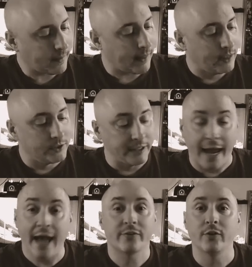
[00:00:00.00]
And she
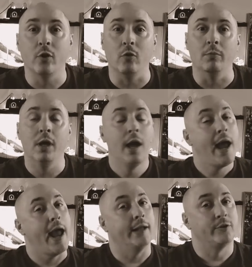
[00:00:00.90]
hastened home
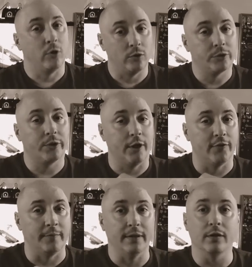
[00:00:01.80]
and told her
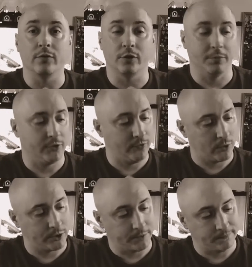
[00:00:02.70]
husband of her
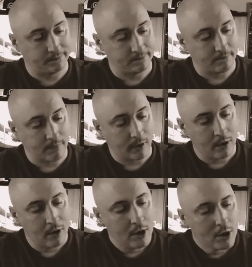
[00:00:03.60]
misfortune.
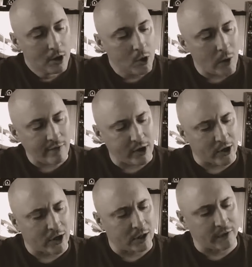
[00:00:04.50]
"Who ever
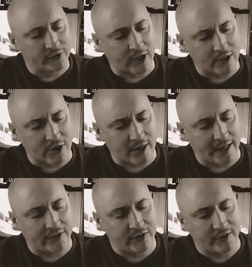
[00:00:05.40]
heard of such a thing
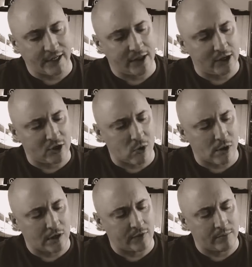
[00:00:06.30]
as sitting in the
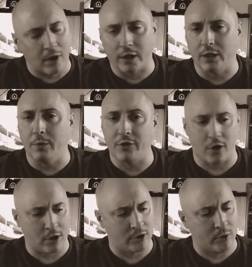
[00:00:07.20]
corner of the market with
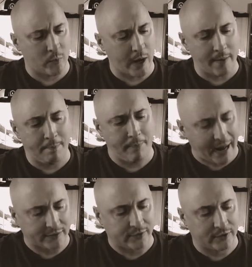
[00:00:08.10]
earthenware
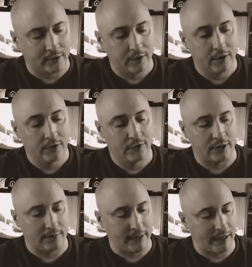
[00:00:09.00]
pots?" said
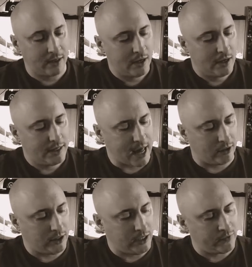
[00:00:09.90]
the man. "Now
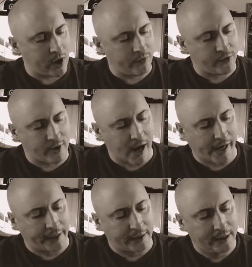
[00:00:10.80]
leave off
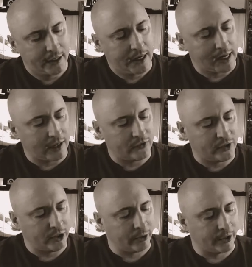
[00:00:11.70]
crying. I
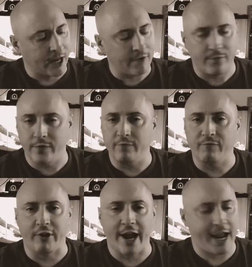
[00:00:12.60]
see you are not fit
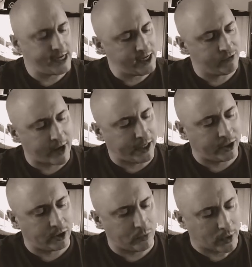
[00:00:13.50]
for any
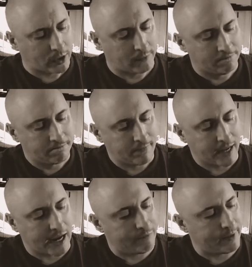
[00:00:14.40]
regular work.
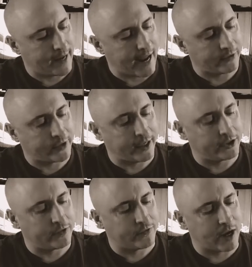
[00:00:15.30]
I have been asking at
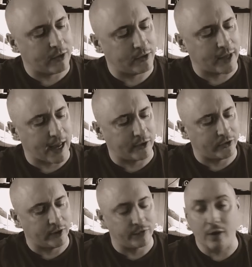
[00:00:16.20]
your father's
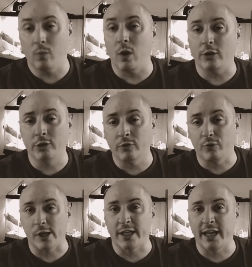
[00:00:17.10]
castle if they want you
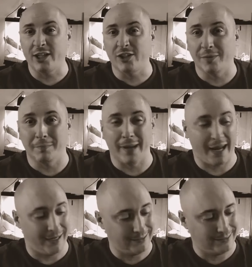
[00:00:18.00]
for a kitchen maid."